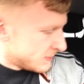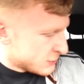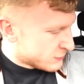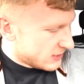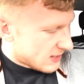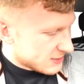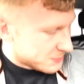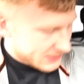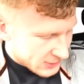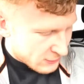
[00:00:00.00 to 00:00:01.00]
Just realised
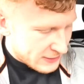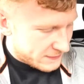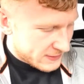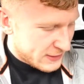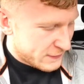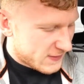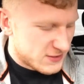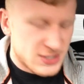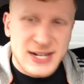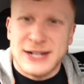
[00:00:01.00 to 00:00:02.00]
we're in Crayford, and if I've
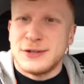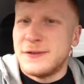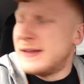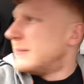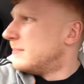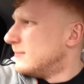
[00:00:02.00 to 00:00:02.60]
just slagged off that